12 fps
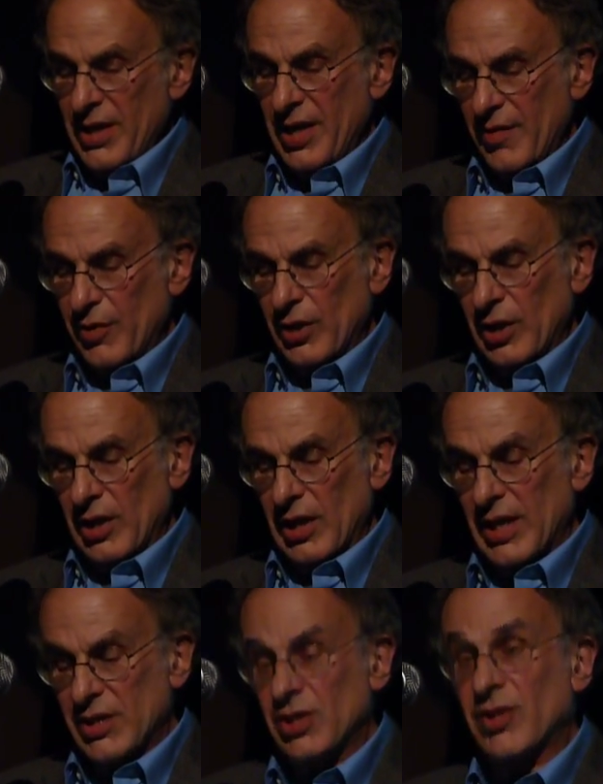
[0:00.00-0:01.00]

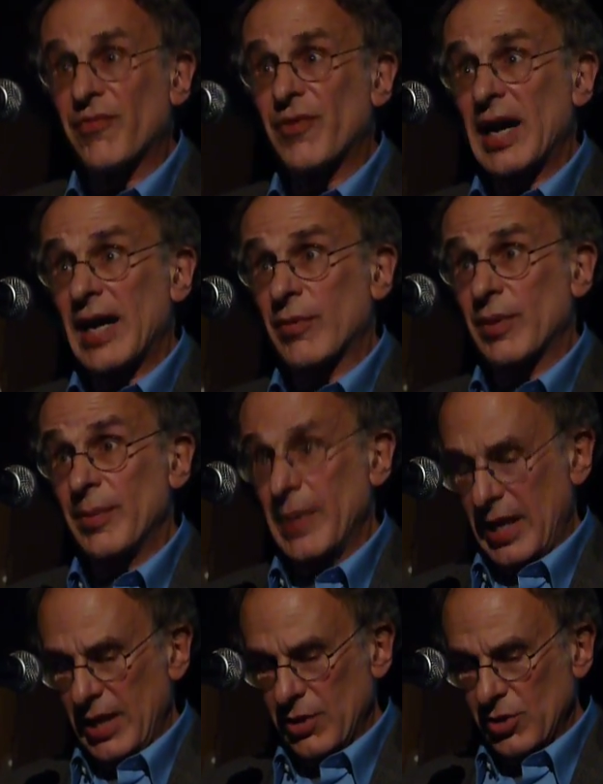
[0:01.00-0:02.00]
Nevertheless, the fact
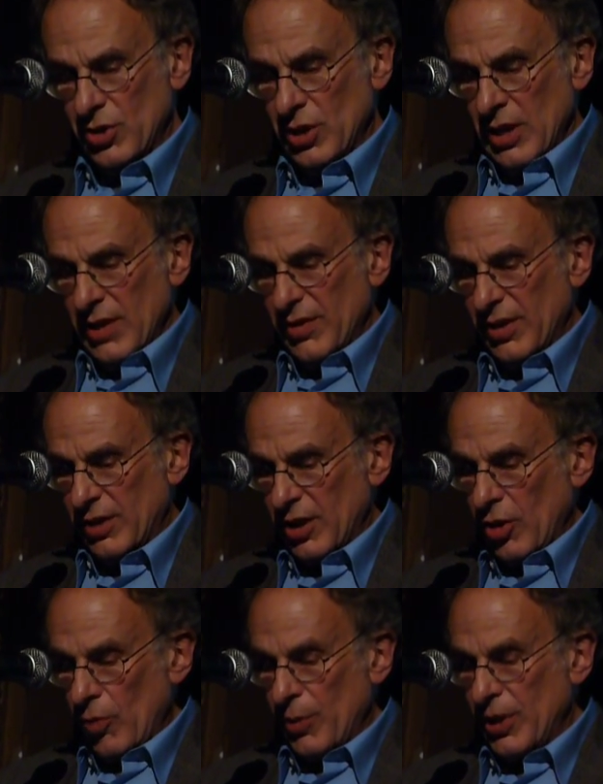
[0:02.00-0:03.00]
remains that the
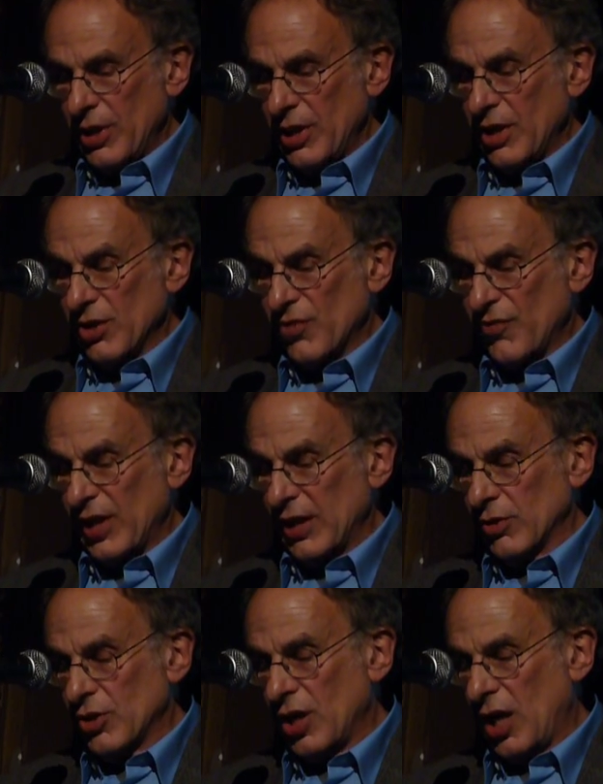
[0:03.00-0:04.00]
OPD has
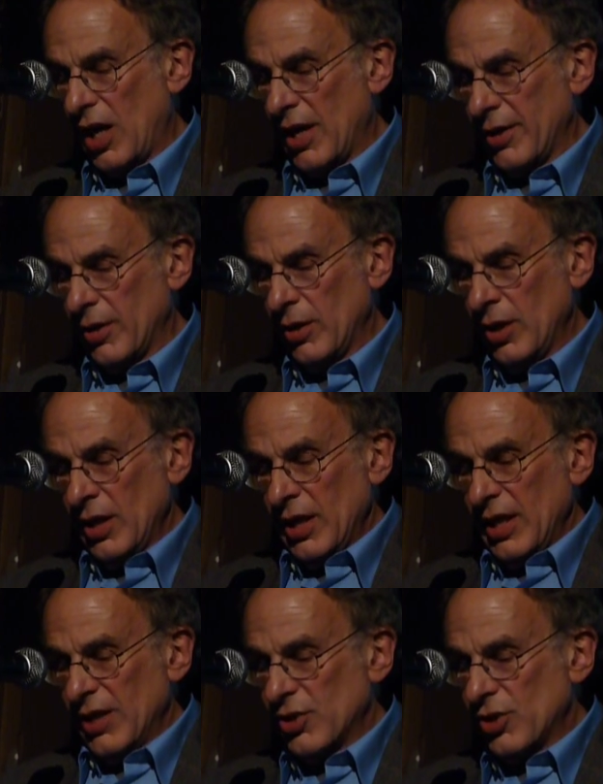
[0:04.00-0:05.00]
failed to honor
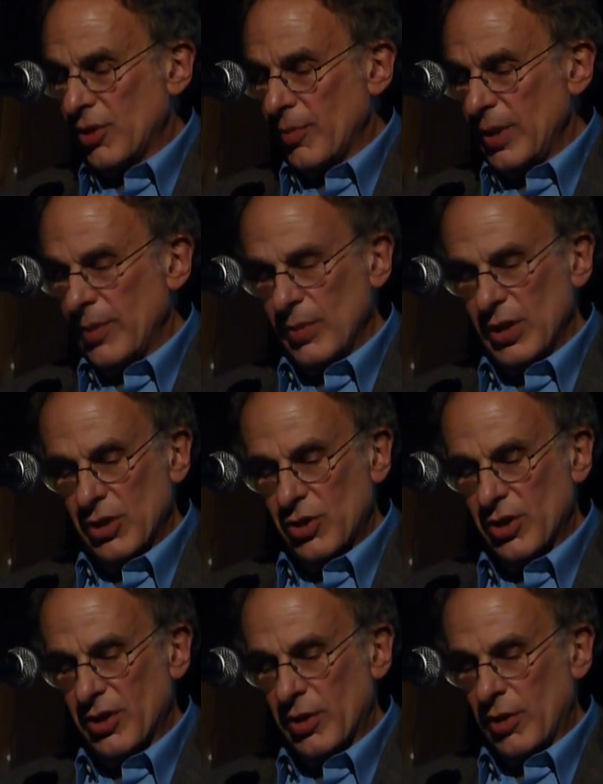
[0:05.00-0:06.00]
its commitment
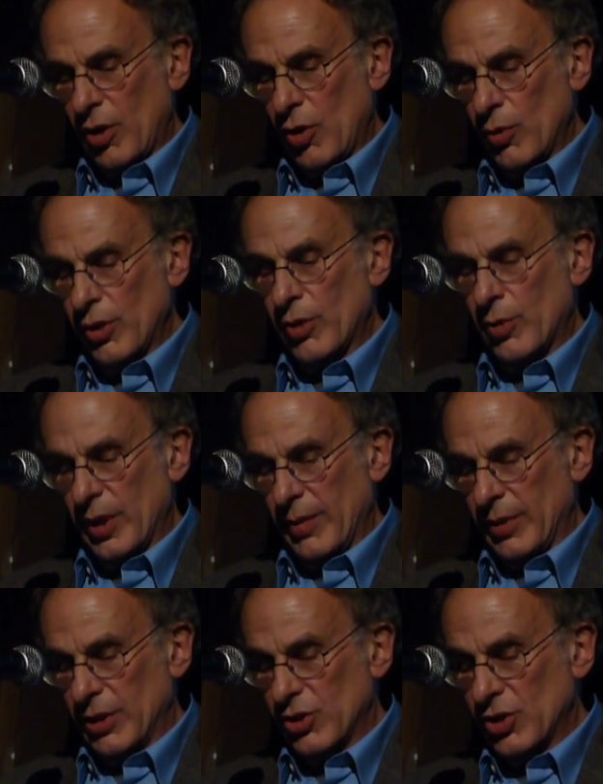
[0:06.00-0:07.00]
to their own
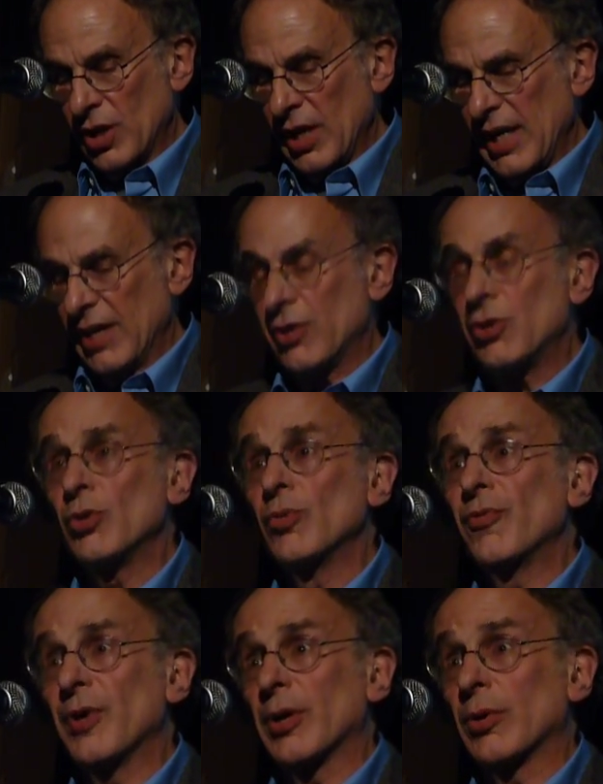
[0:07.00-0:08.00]
agreements and
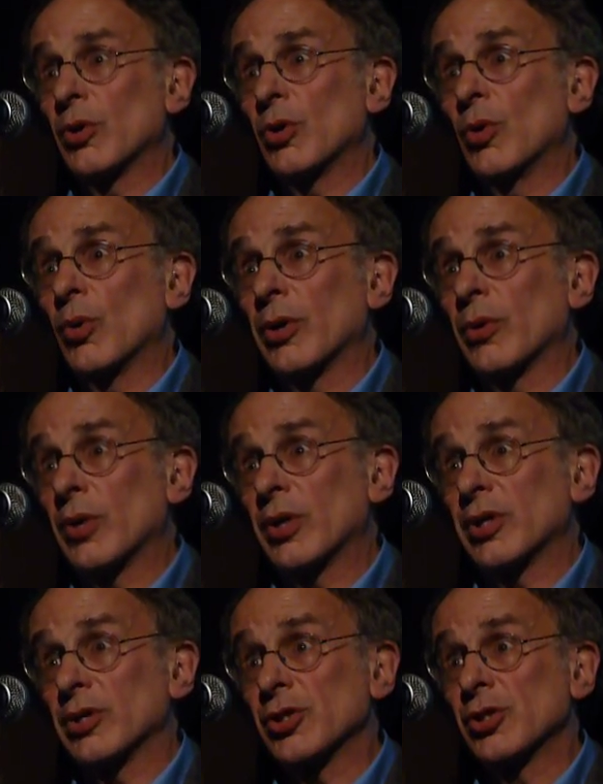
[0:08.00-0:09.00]
2 federal court
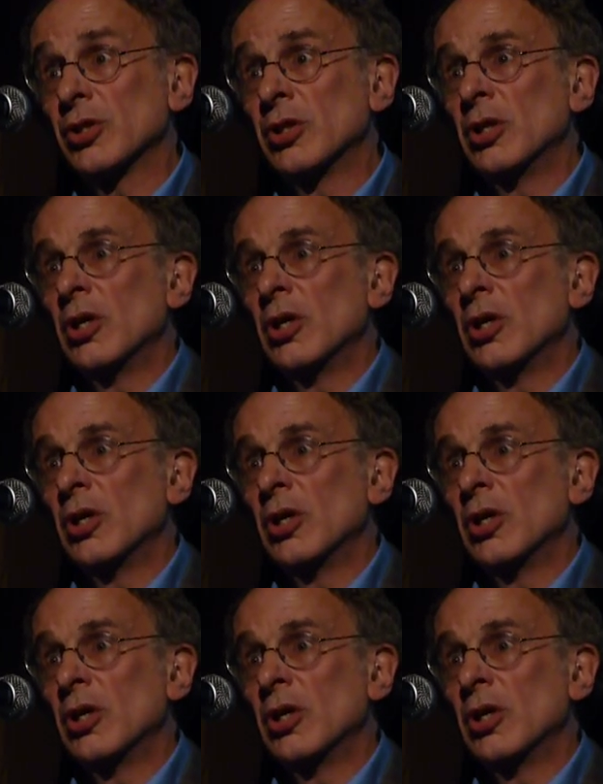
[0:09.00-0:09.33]
orders.